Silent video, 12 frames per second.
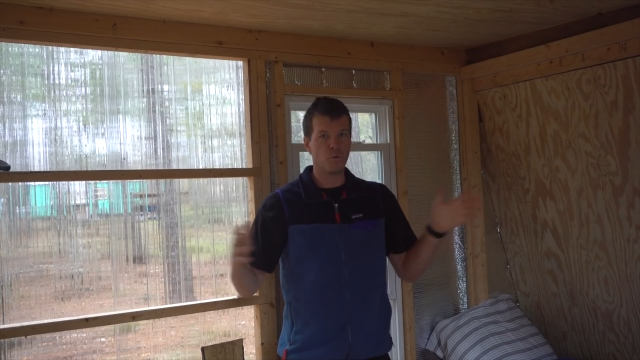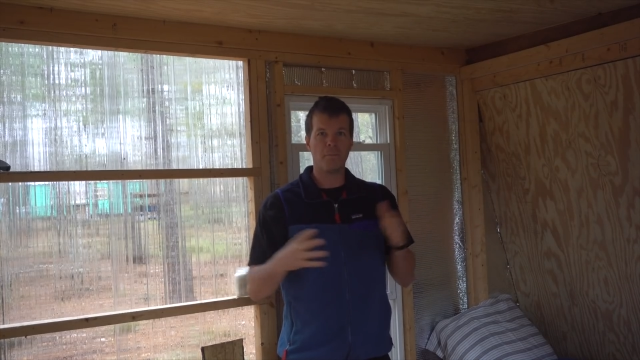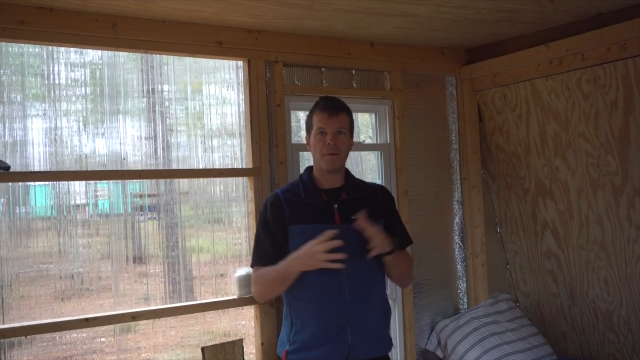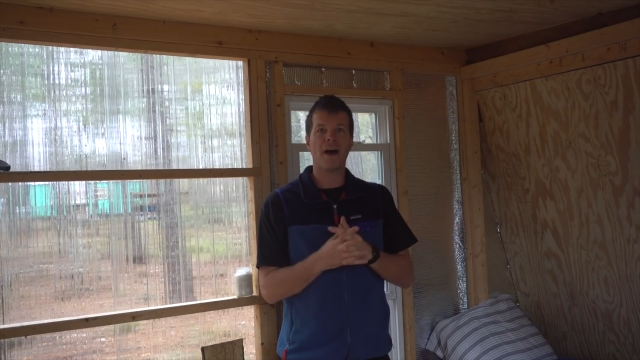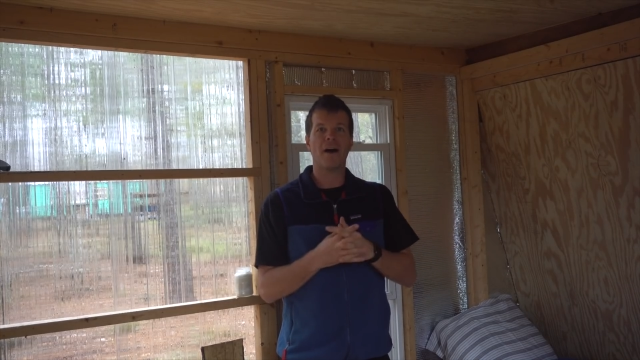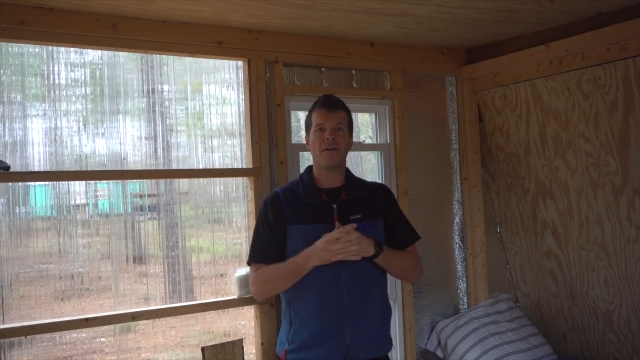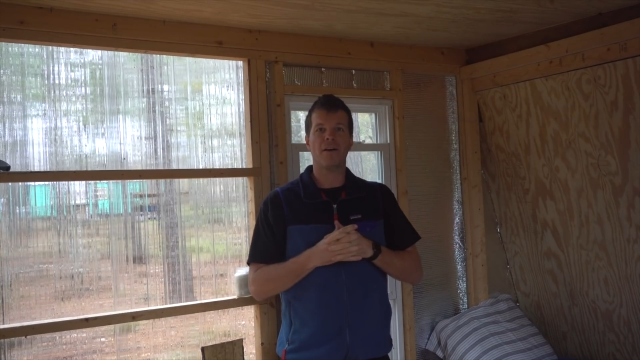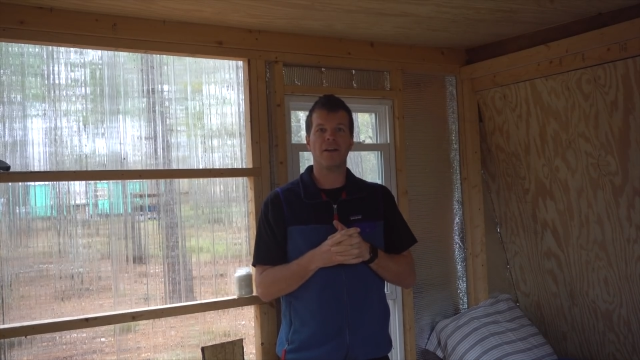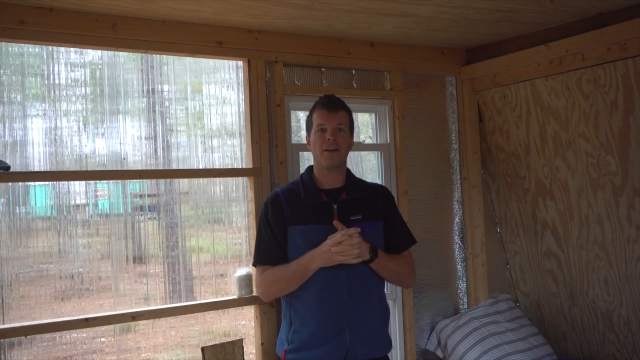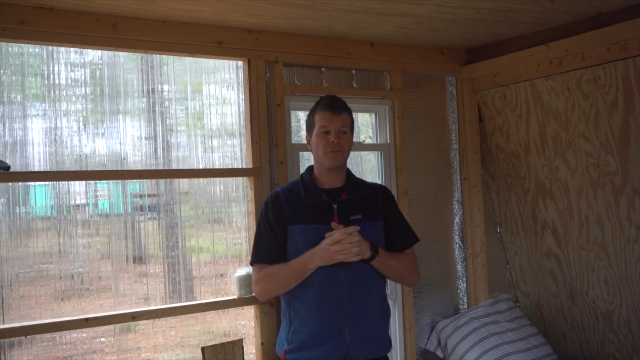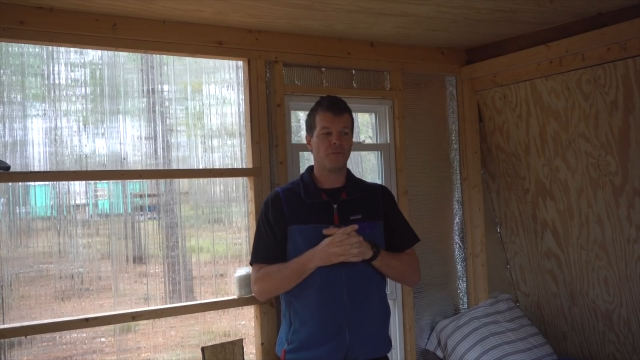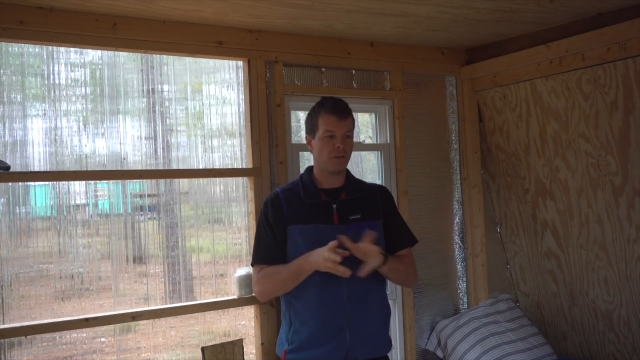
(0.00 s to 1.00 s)
wood pile
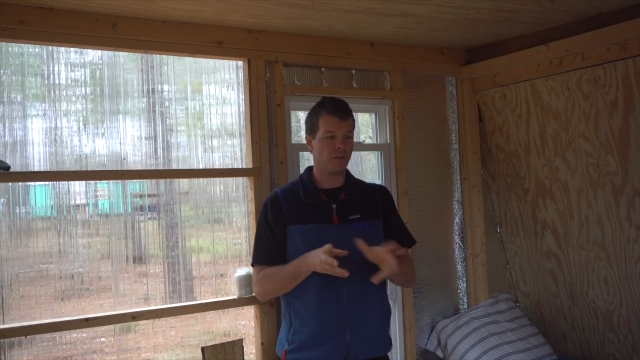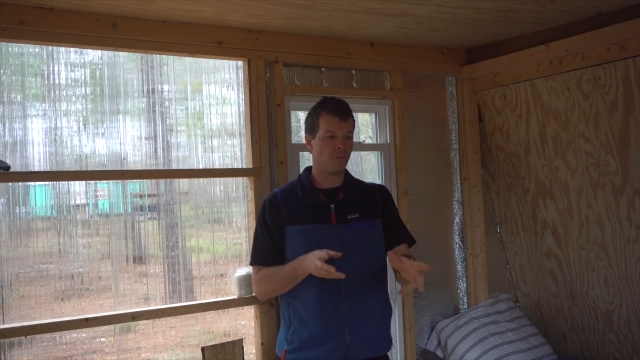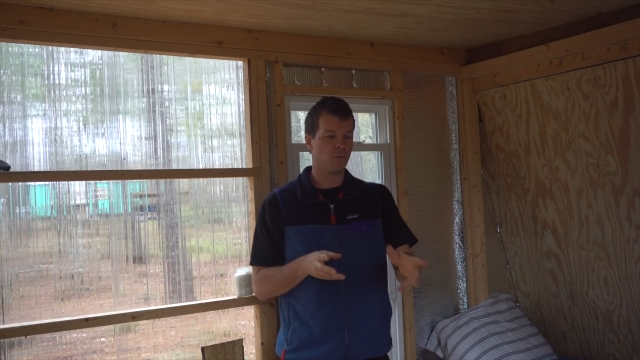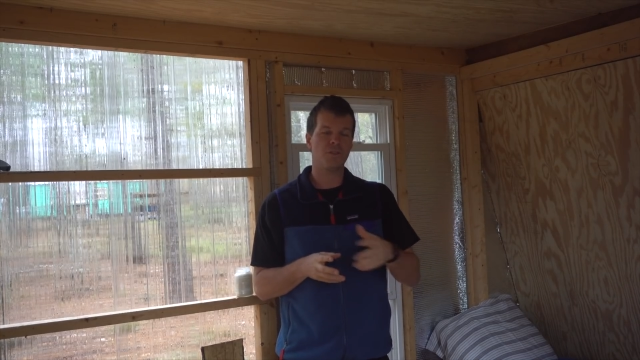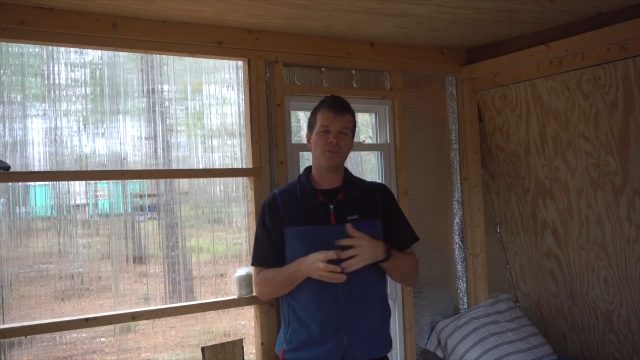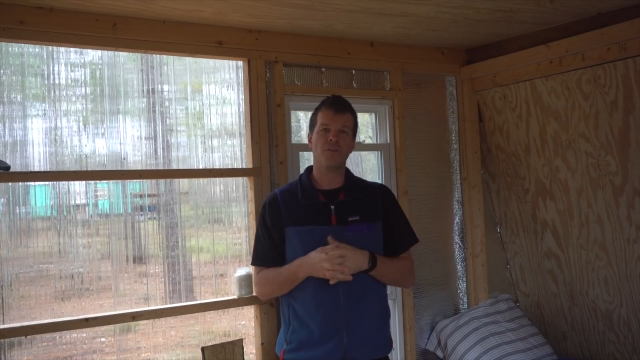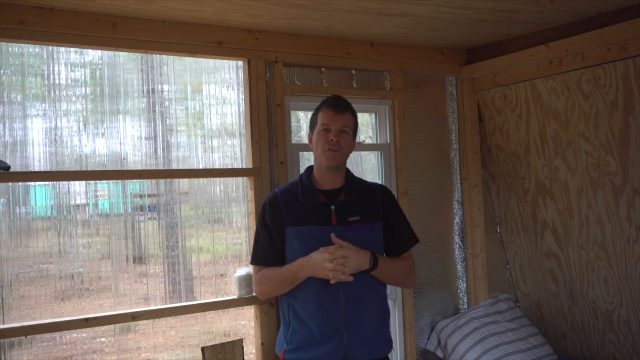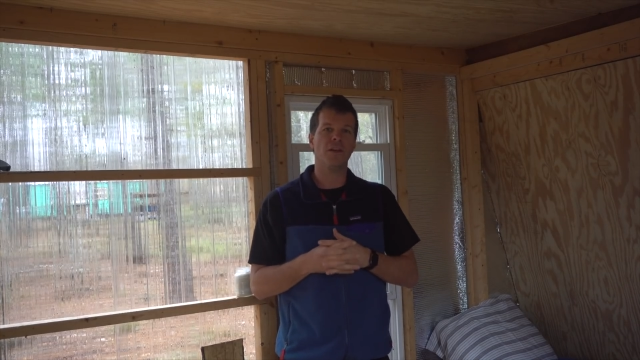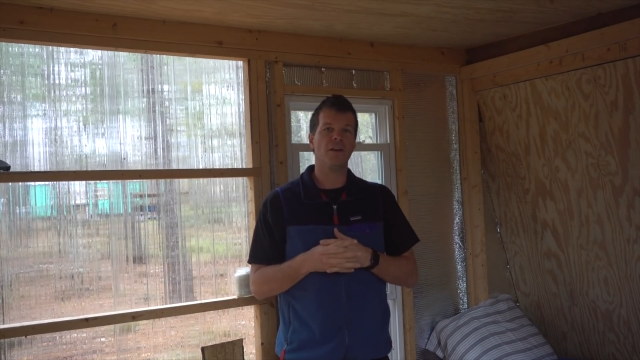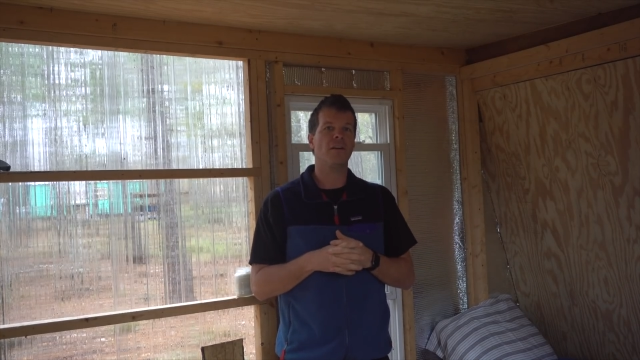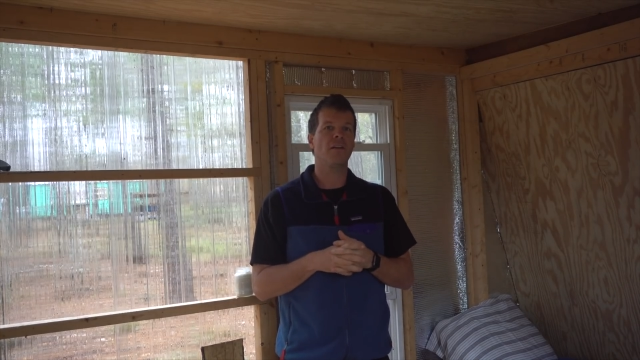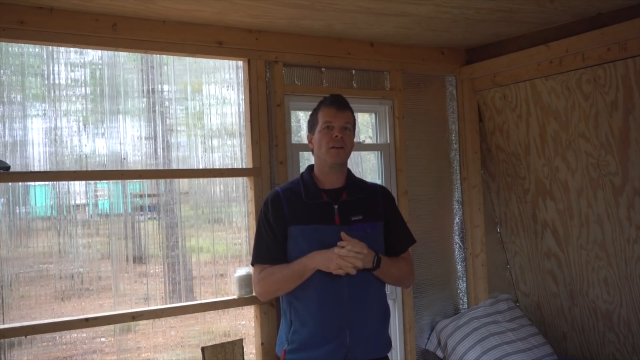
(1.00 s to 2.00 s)
area for the wood stove
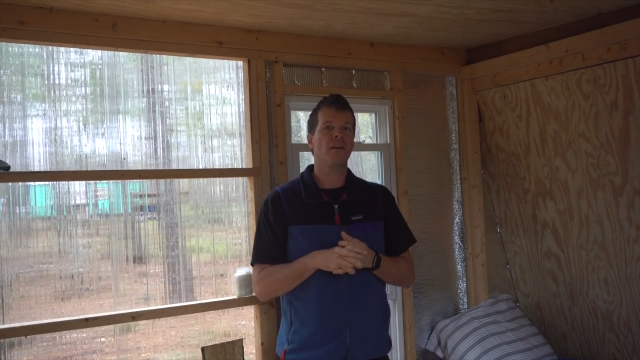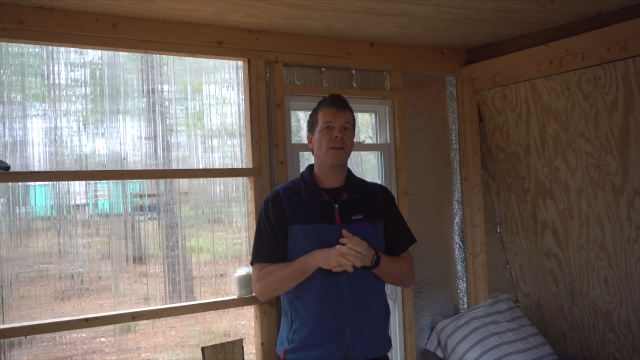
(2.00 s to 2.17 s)
here,